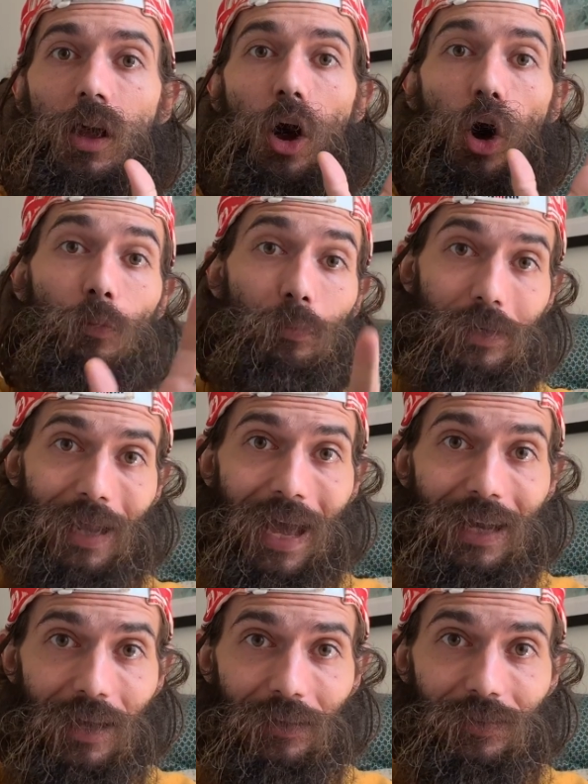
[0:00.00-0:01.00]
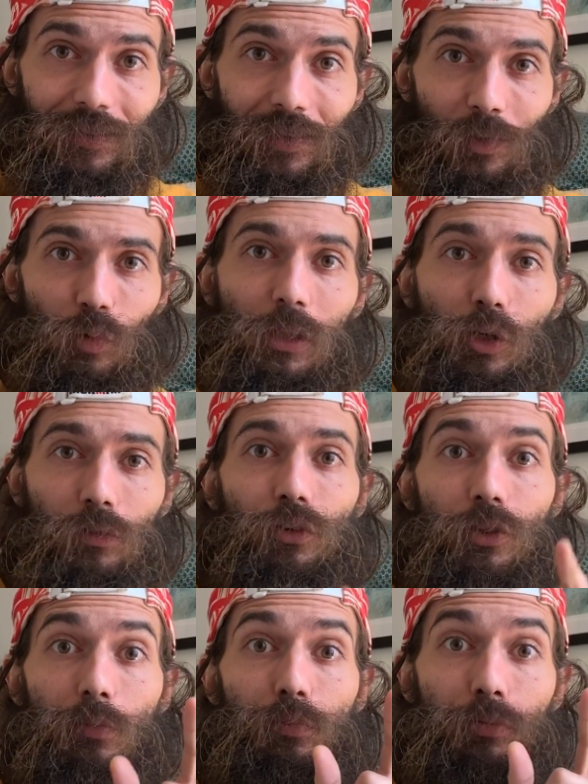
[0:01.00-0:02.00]
on bananas, we look
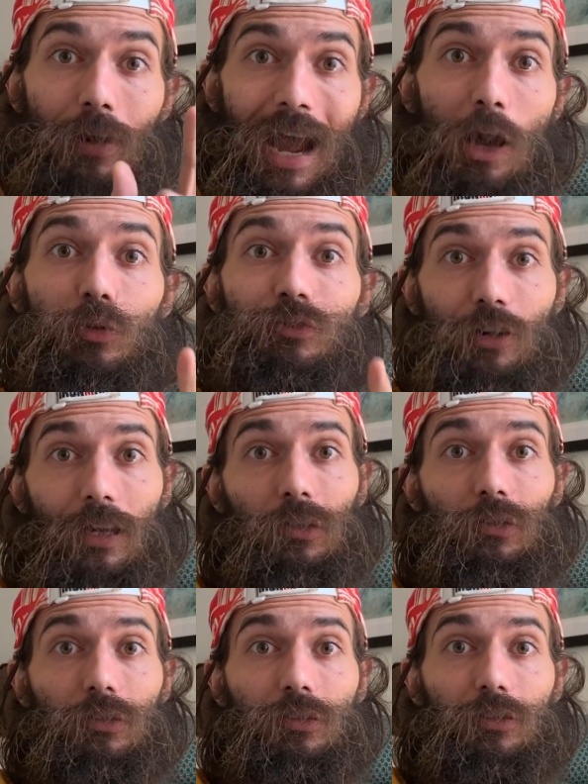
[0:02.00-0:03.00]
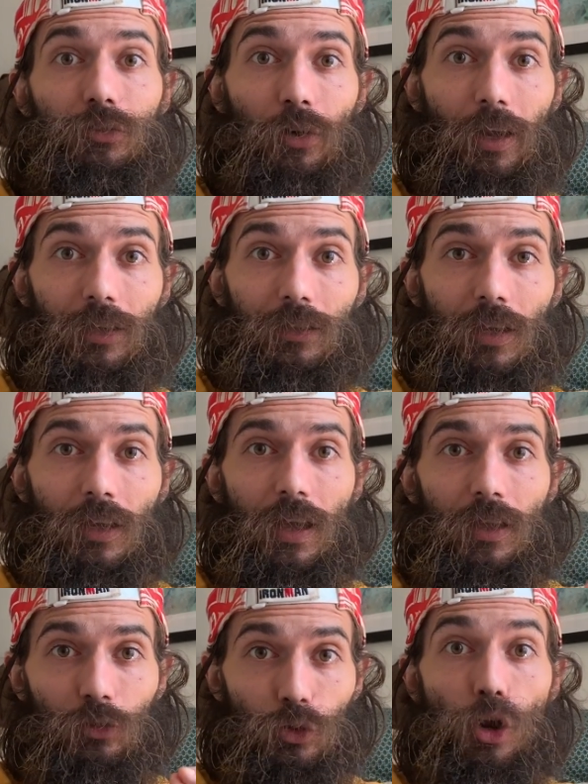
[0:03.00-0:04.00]
for the brown freckles, right?
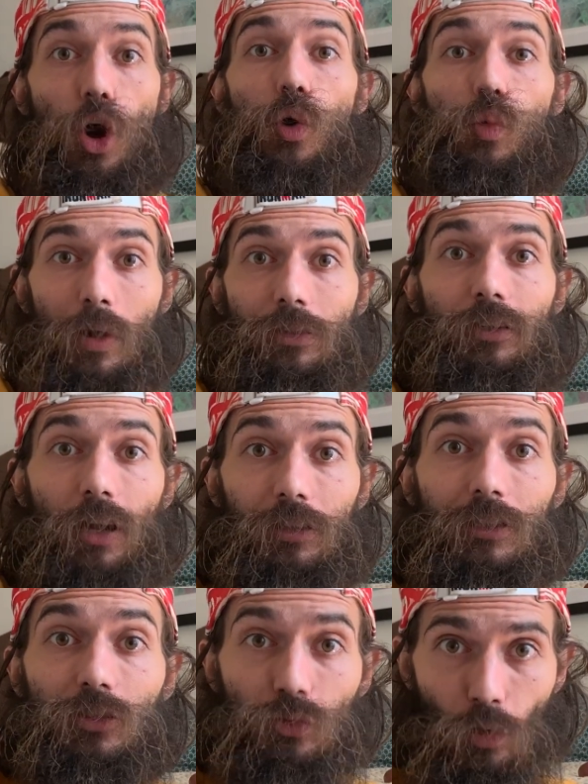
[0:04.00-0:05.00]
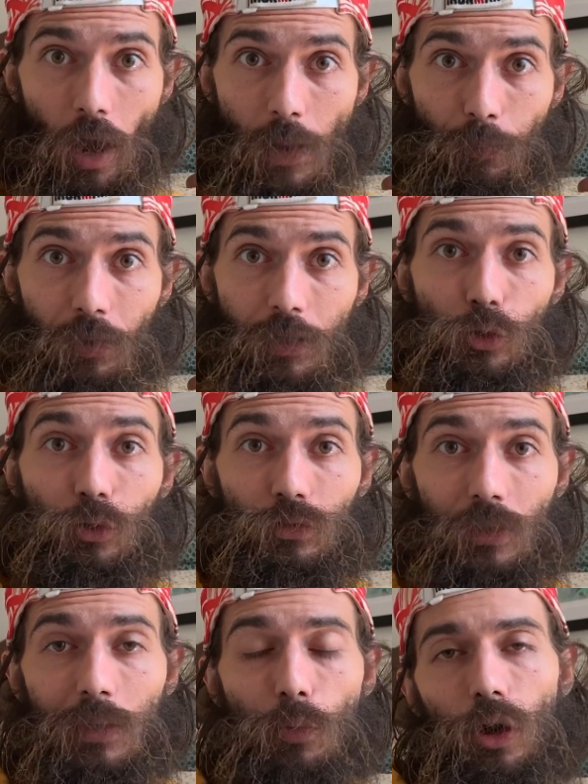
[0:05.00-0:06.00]
To know whether or not it's ripe. And you can
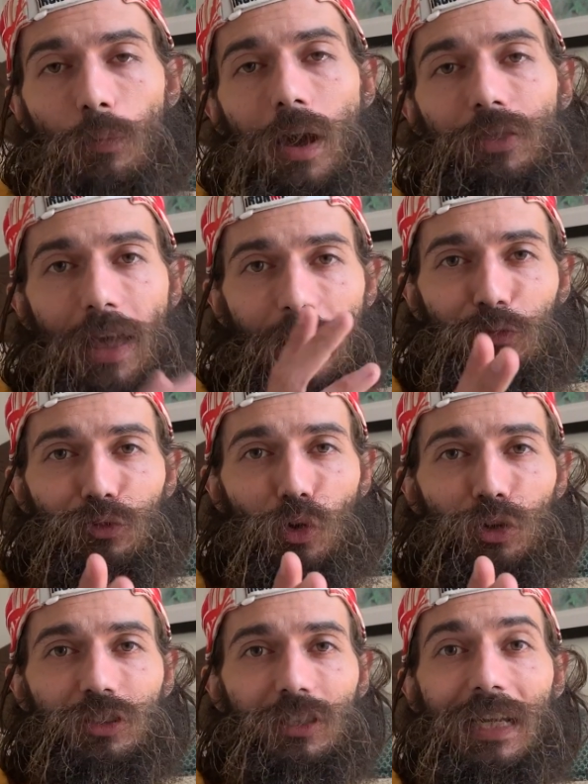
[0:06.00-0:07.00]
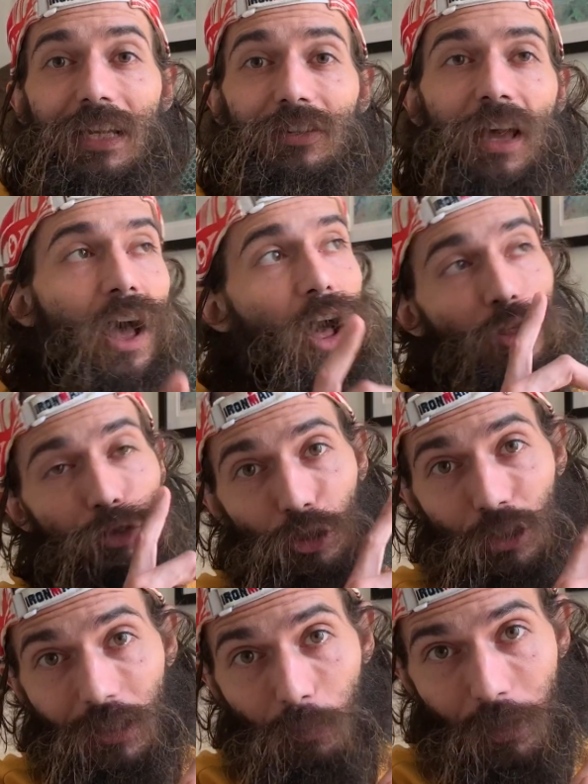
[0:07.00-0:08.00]
read more about that, of course, in the
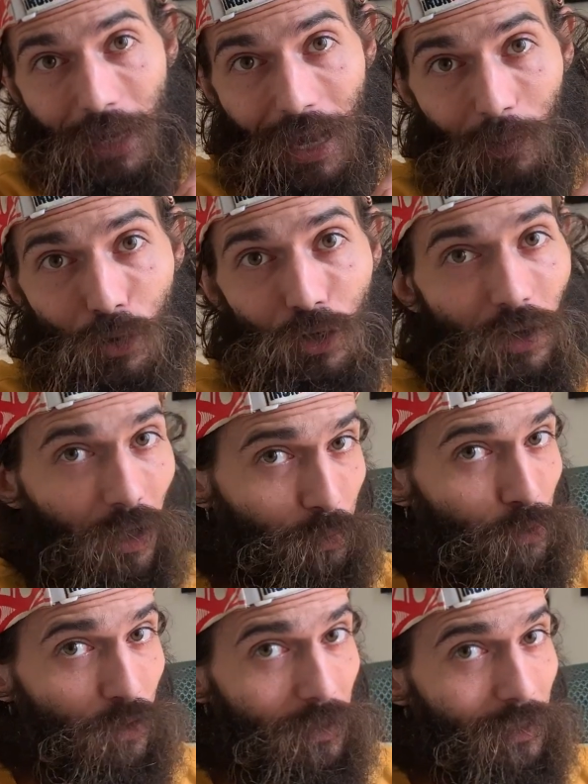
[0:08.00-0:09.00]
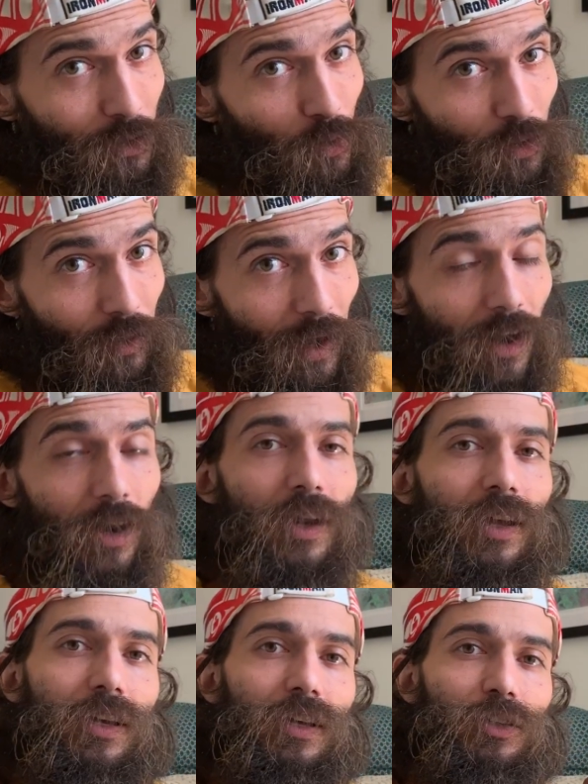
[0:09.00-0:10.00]
Little Banana book. I'll put a link to it there
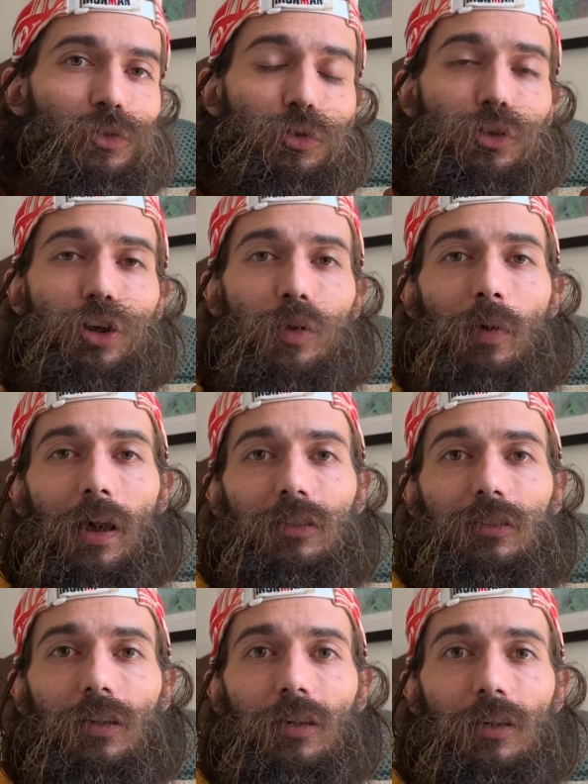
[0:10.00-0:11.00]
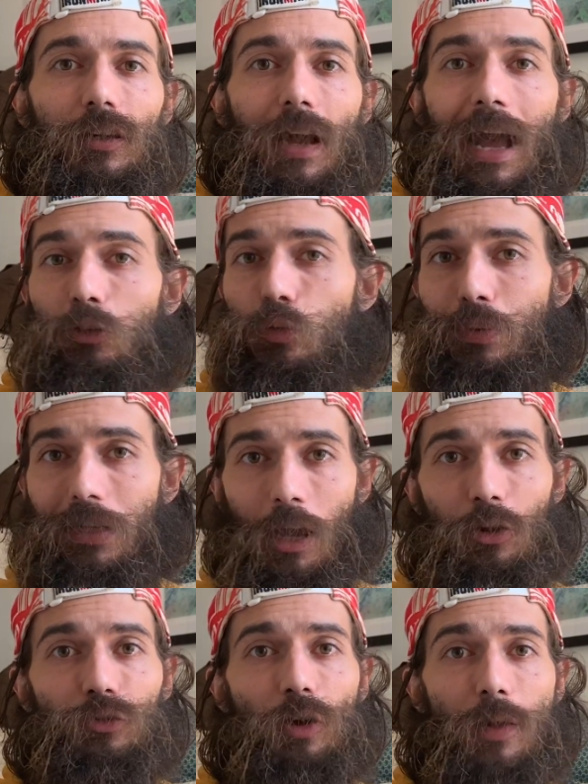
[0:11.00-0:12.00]
to learn about how to pick
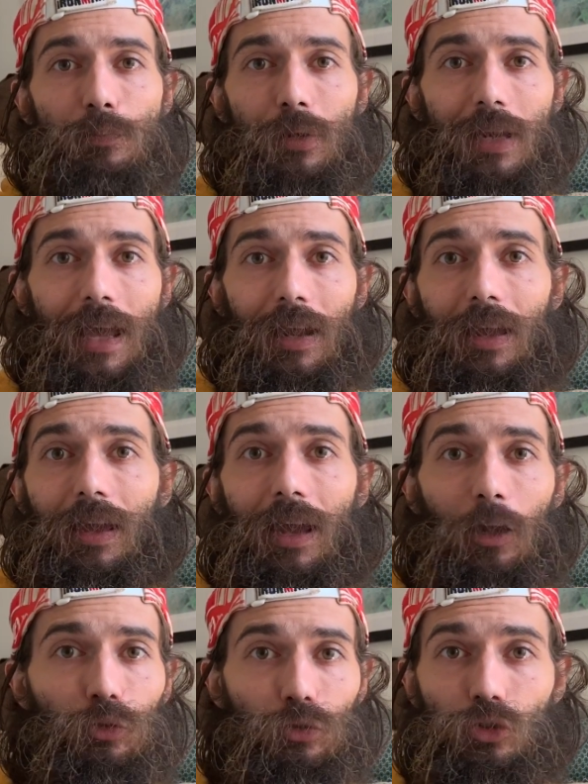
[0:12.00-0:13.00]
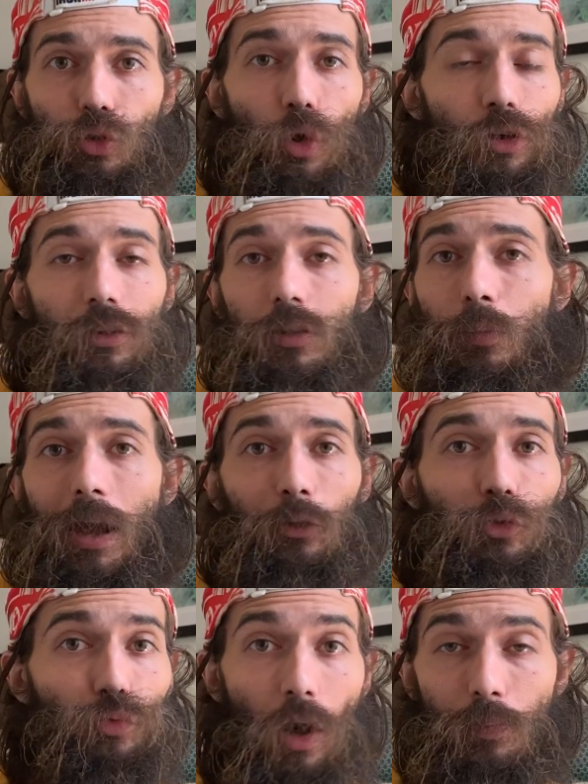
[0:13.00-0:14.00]
out a ripe banana, how to store them, how
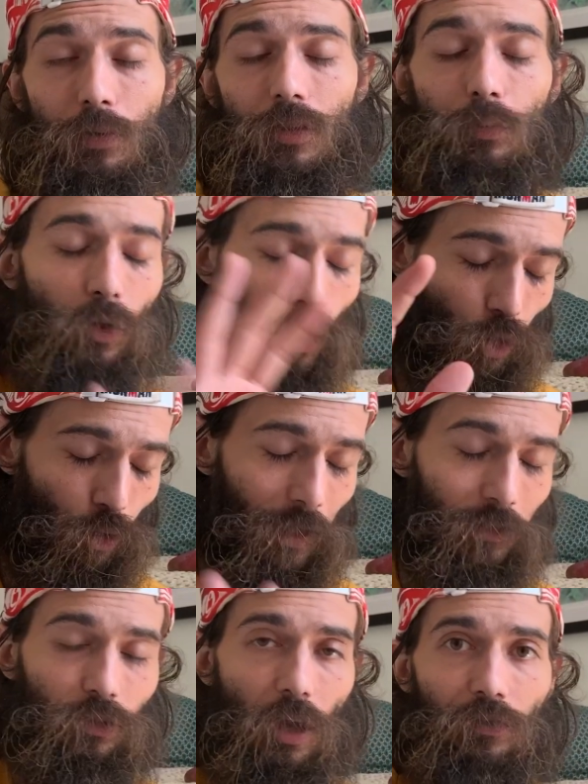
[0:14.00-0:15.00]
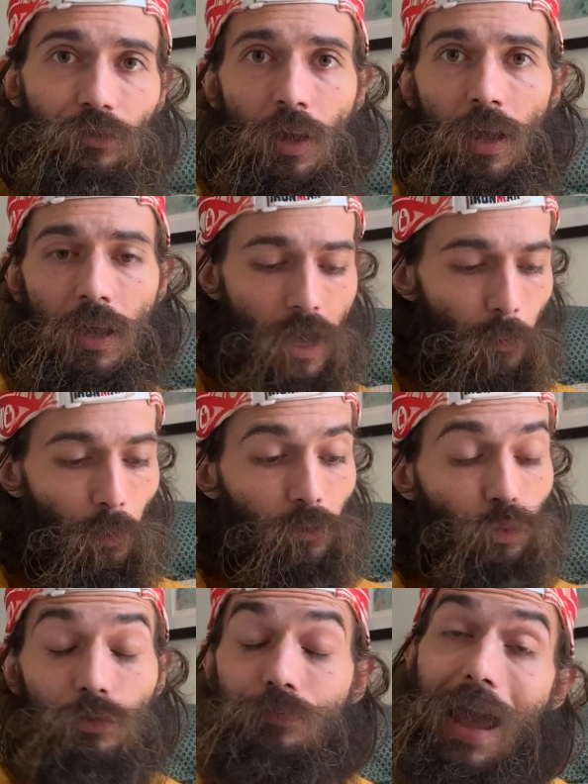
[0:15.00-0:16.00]
to ripen them, all that stuff. But
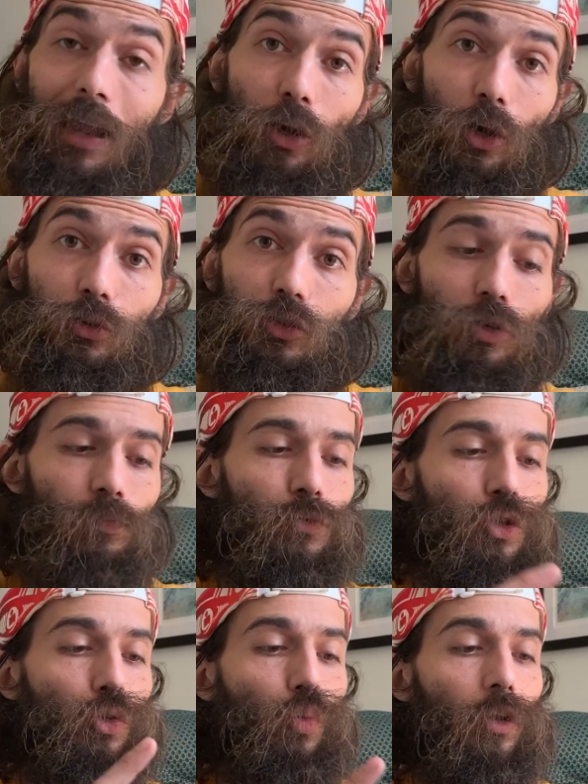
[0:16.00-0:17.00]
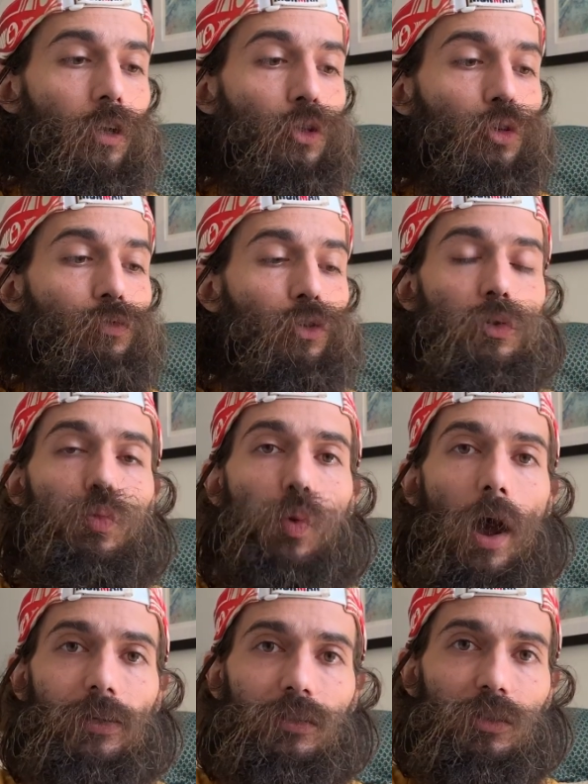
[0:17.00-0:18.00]
for the mangoes, you want to look for the
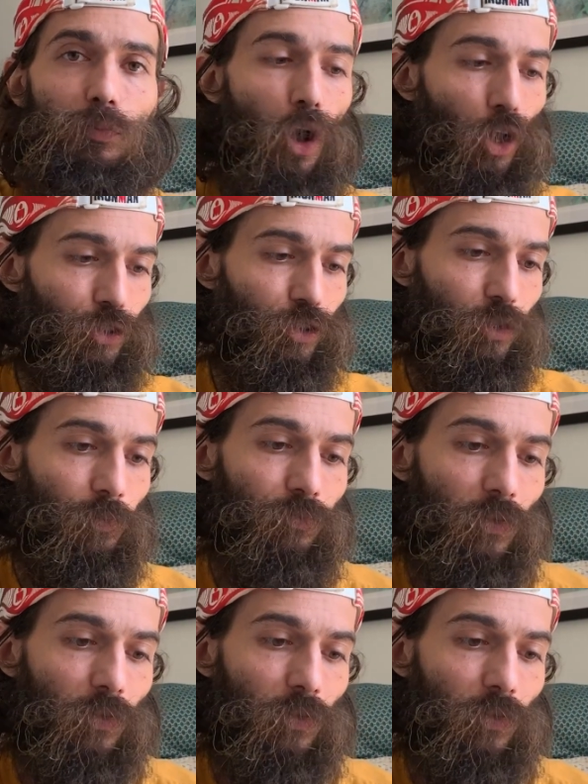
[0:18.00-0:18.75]
white spots.